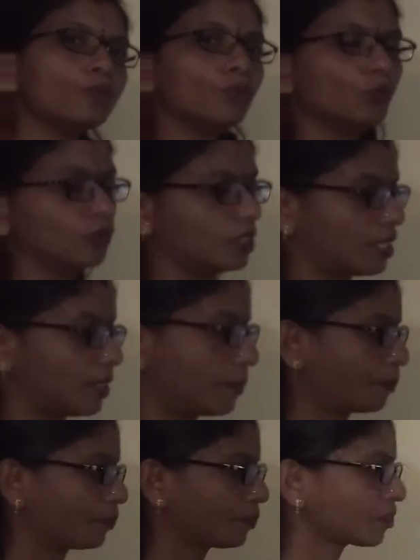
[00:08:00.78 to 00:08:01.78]
moons.
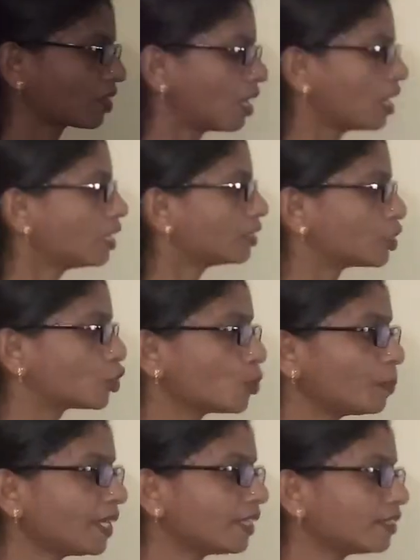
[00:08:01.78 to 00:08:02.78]
The
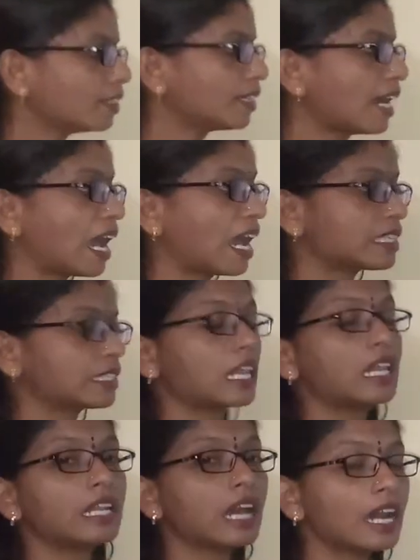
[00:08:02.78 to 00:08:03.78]
Jupiter has the
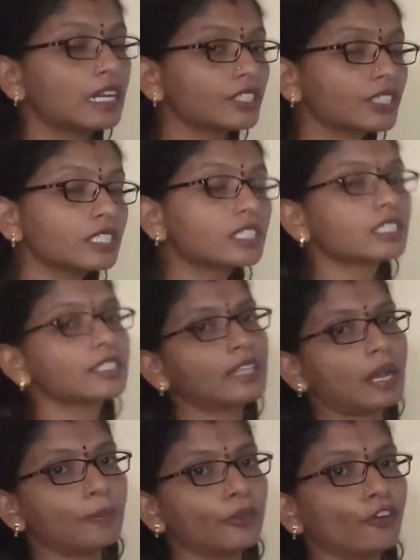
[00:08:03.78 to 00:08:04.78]
largest
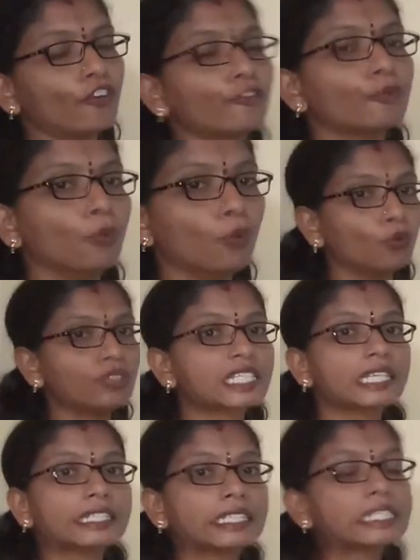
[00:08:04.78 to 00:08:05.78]
number of moons.
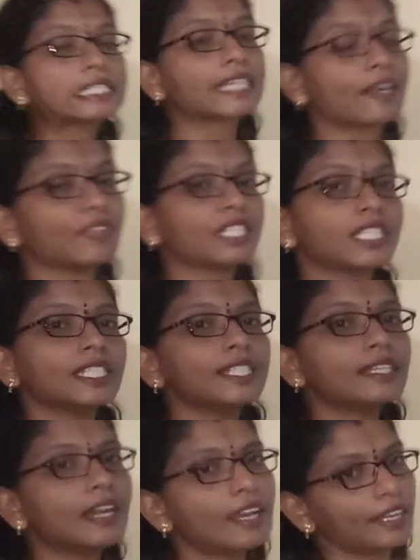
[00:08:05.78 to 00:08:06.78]
It is
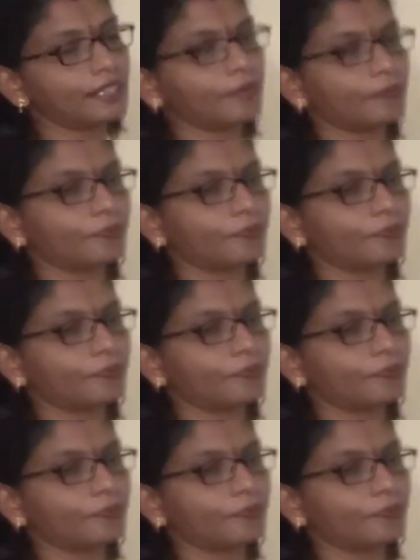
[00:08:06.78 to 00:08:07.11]
79.